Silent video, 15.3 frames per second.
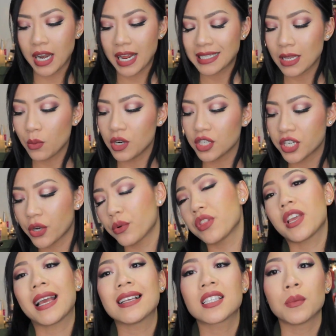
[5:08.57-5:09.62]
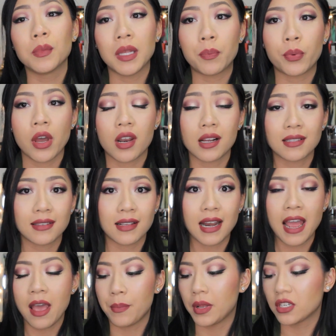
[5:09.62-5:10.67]
So next, I want to share with you guys some lip products that
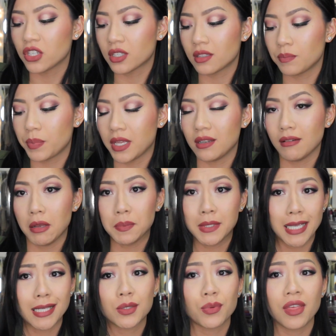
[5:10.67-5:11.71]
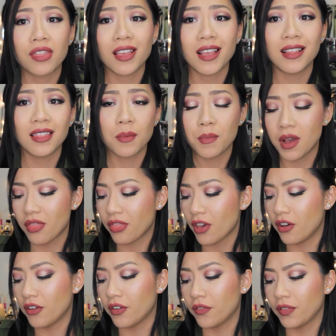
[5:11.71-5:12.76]
I have been obsessed with in the month
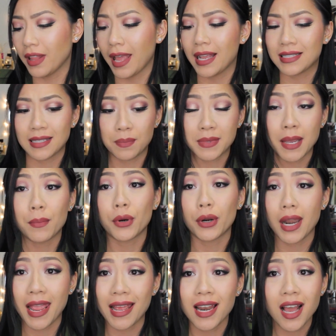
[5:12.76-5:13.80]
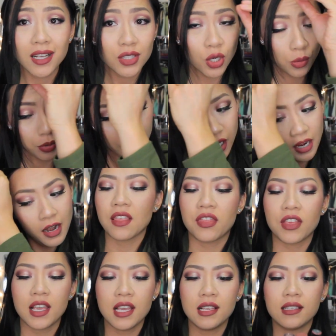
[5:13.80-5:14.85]
of like September and October.
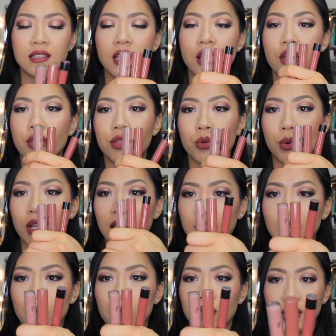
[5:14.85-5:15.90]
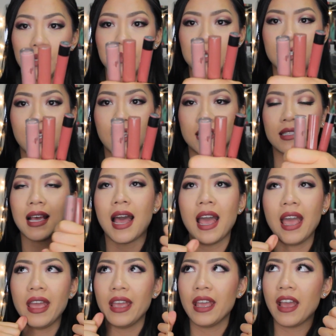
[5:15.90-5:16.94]
These three liquid lipsticks,
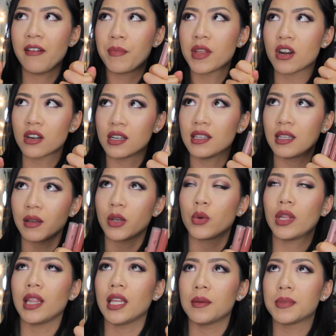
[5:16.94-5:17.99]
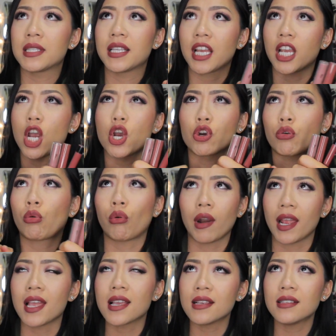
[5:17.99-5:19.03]
I have been on a liquid lipstick
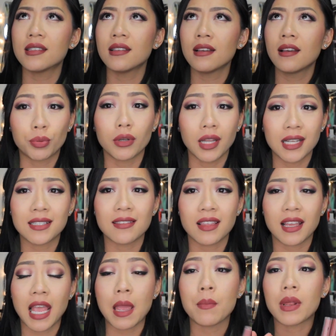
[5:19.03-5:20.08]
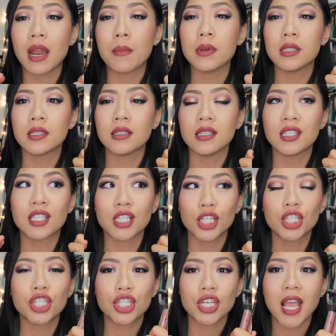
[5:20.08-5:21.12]
craze, super late to the game, but I've been in
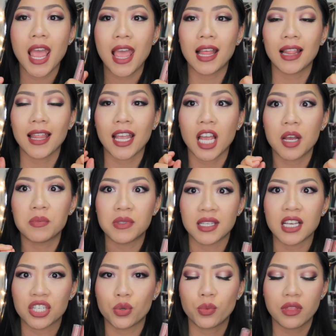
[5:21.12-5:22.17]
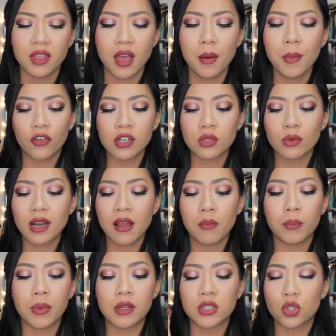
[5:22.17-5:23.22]
such a like obsession with them. First one
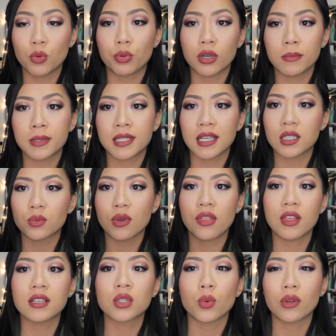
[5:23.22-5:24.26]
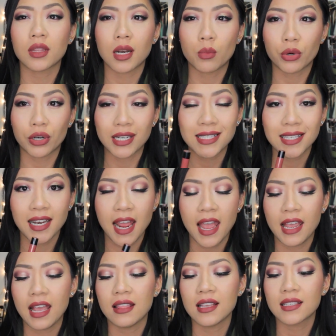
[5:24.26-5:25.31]
I've been super obsessed with is the one that I'm wearing
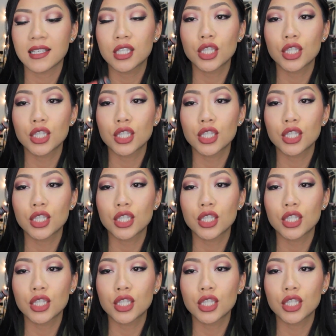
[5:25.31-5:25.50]
today, and this